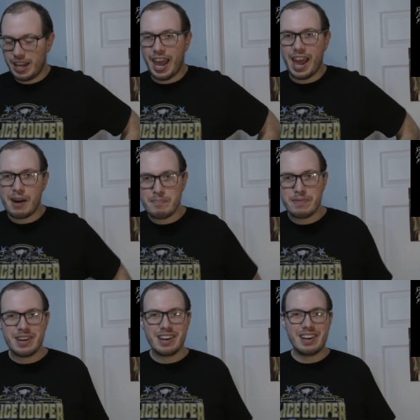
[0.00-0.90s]

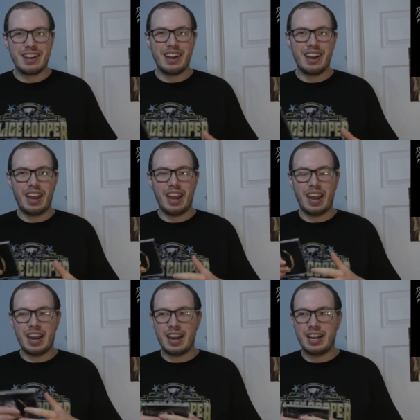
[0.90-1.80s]
epic,
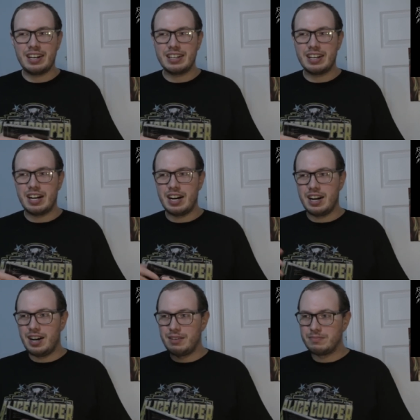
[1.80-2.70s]
and
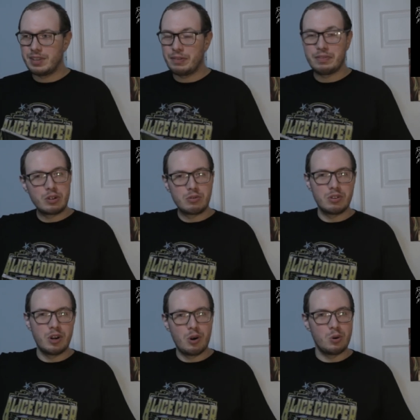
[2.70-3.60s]
um, if you don't
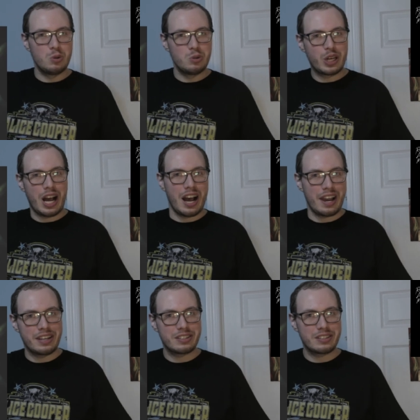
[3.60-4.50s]
know who the guy
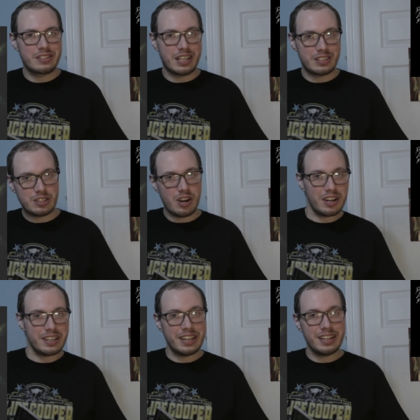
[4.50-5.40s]
is that's
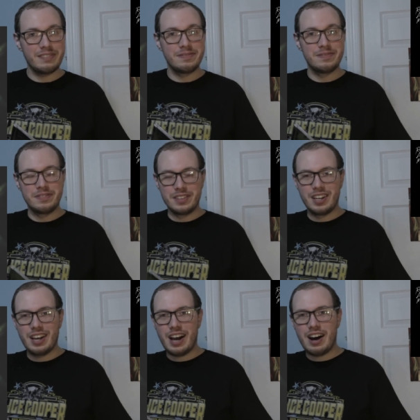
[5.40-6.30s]
talking,
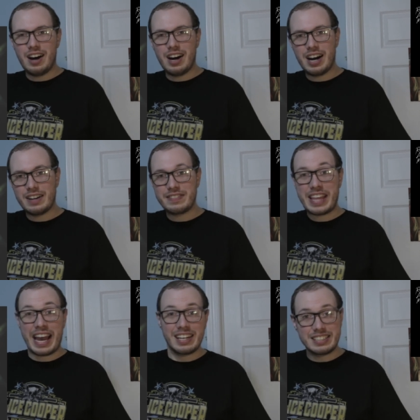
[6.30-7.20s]
uh,
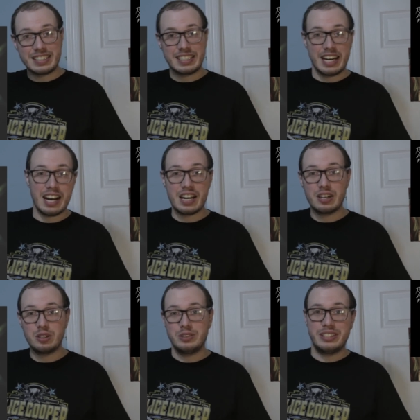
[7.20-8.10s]
that is the guy
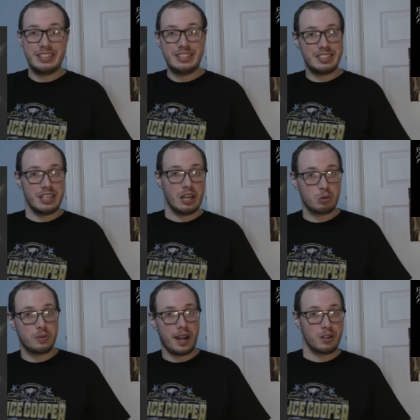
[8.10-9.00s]
who did the
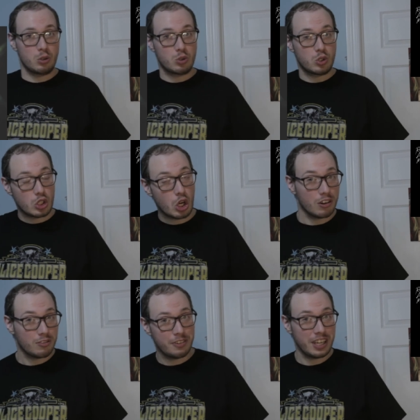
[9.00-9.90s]
soundtrack to
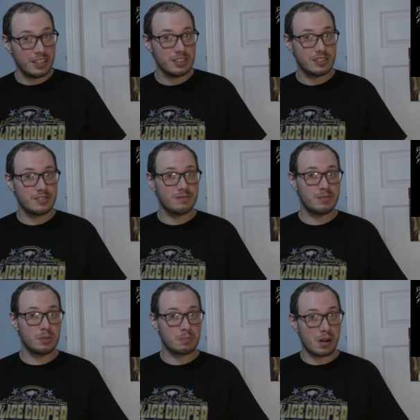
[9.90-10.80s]
Scarface,
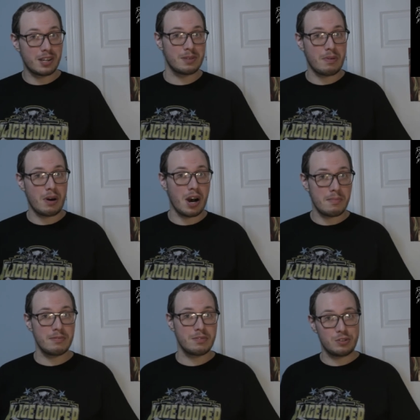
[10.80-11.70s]
the Brian De
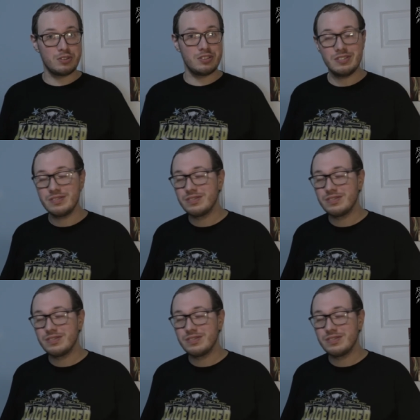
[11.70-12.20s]
Palma version.